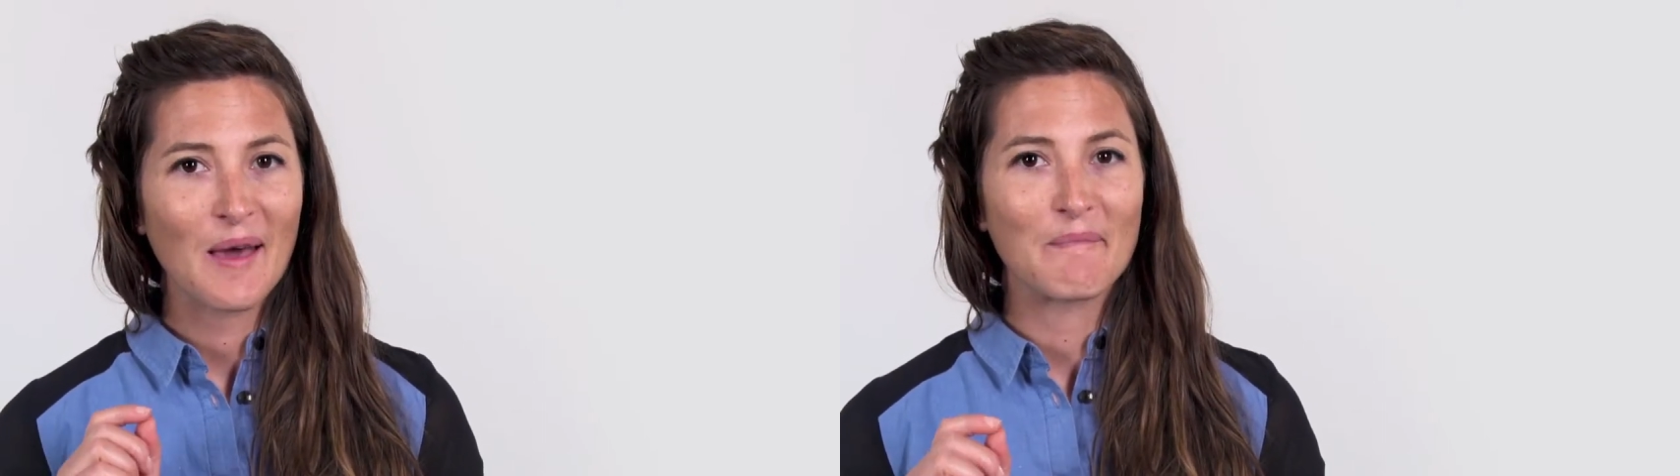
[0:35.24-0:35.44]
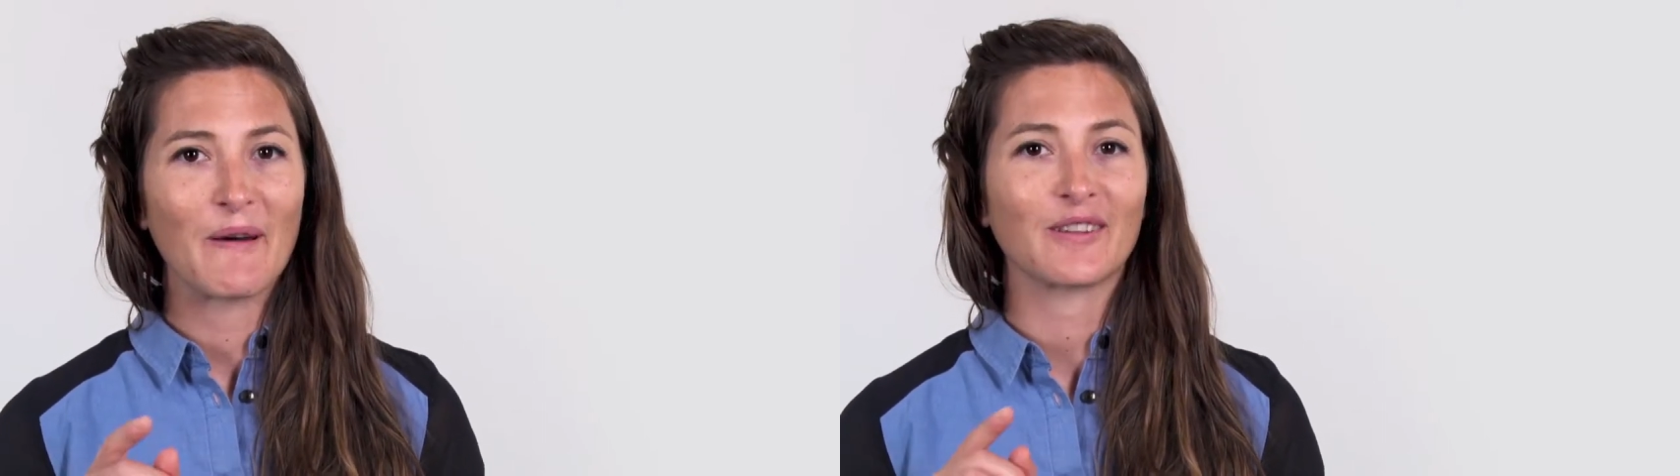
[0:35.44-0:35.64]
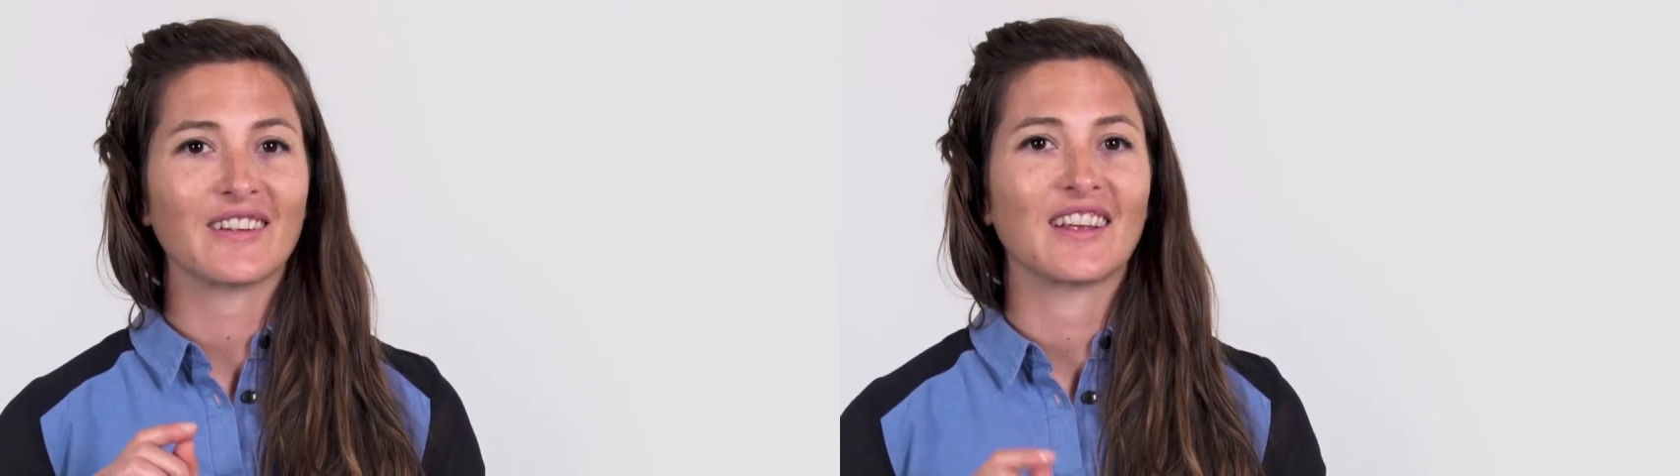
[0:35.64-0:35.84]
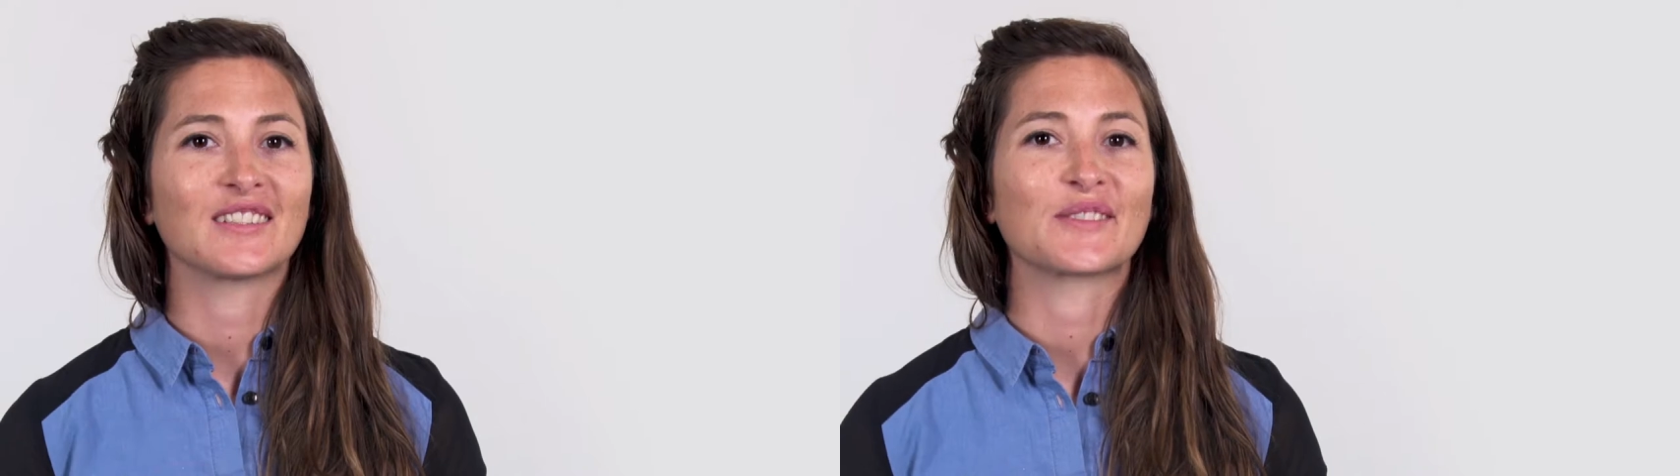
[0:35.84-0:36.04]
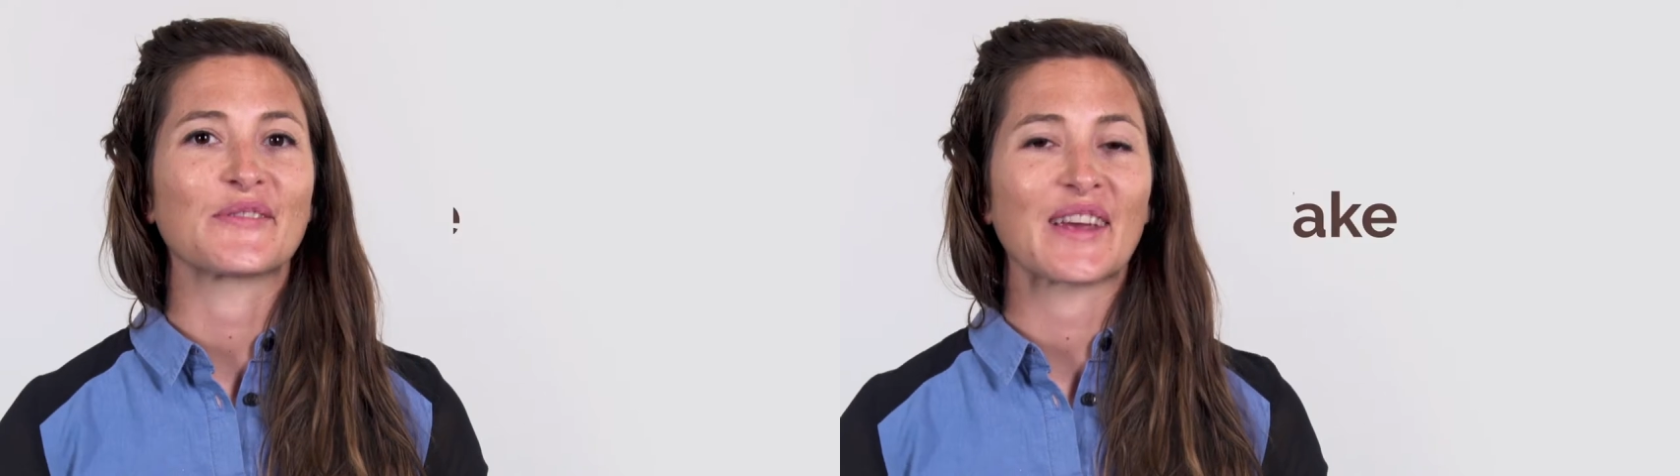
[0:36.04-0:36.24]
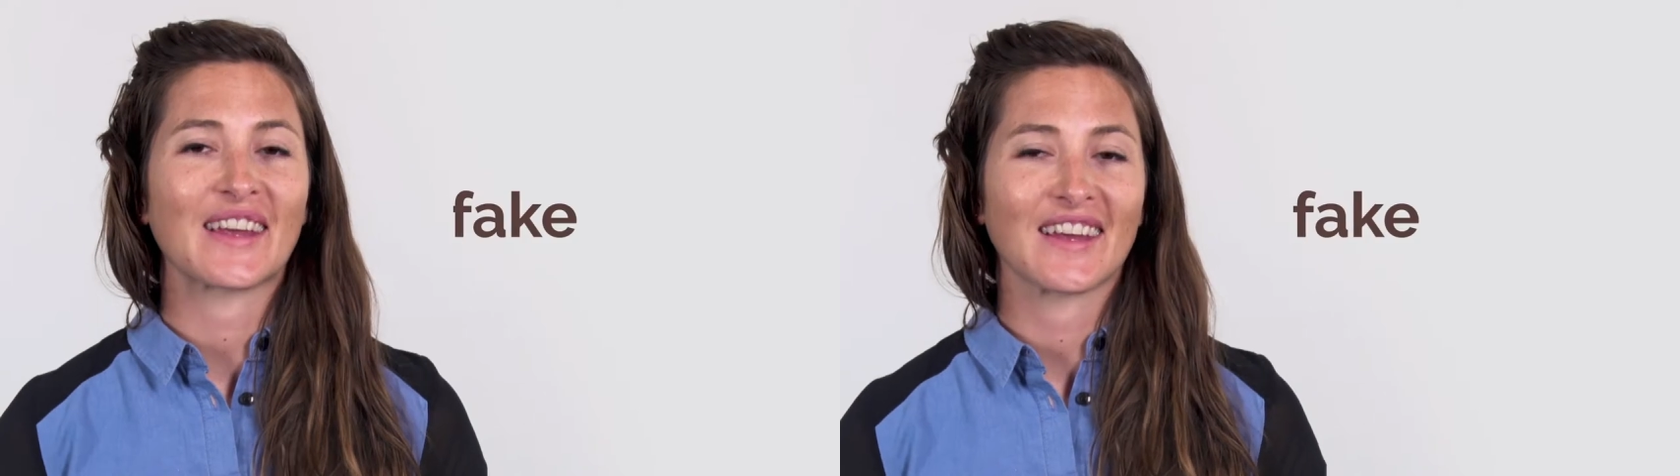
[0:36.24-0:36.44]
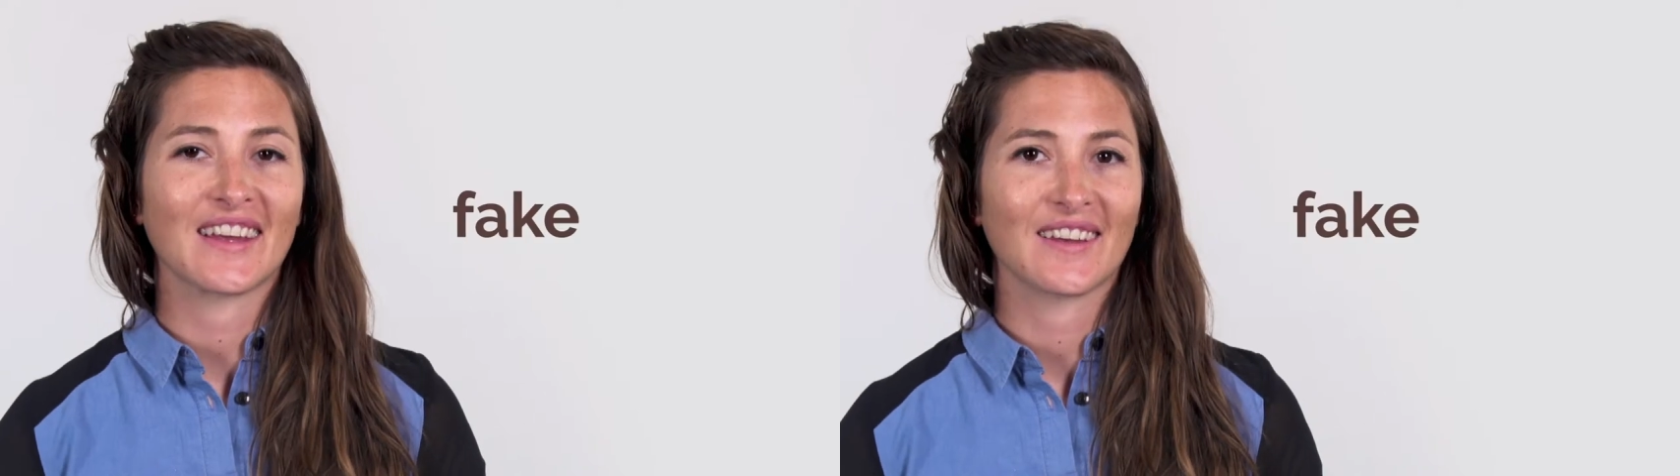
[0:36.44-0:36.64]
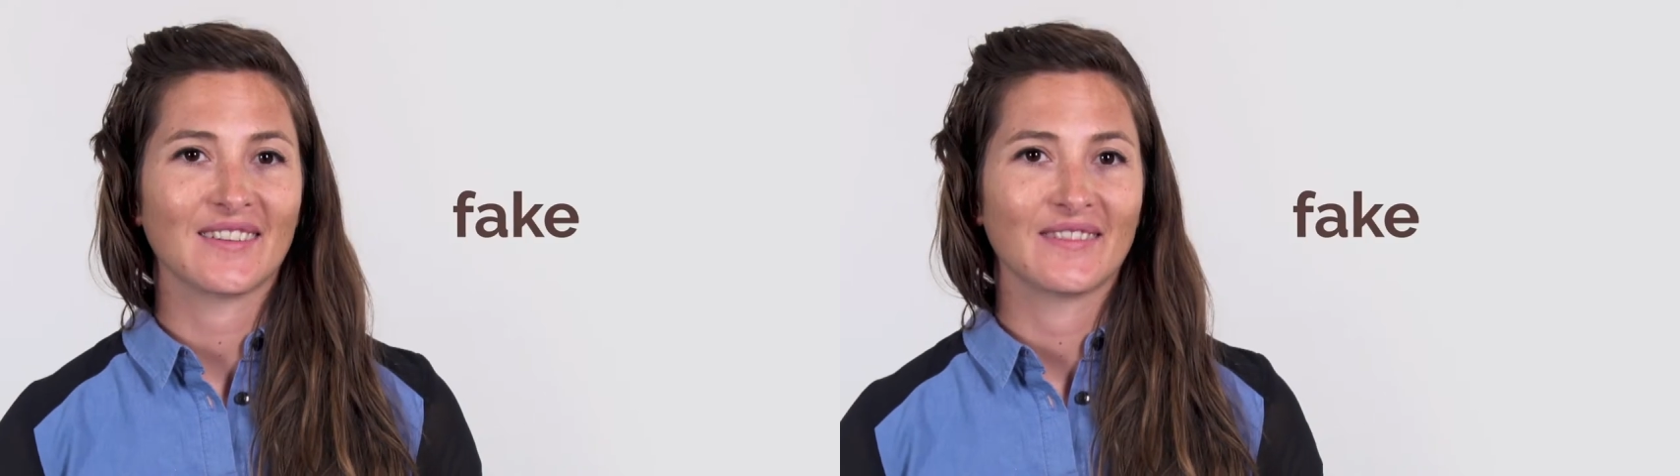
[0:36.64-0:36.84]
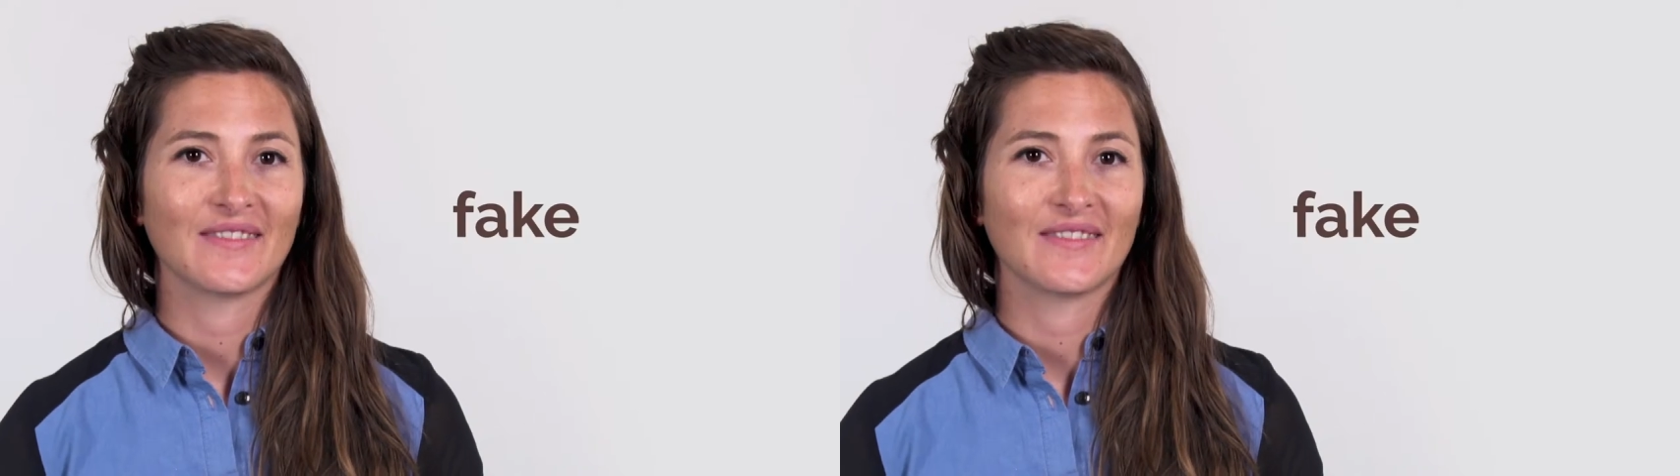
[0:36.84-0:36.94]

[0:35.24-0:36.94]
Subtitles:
But it's fake.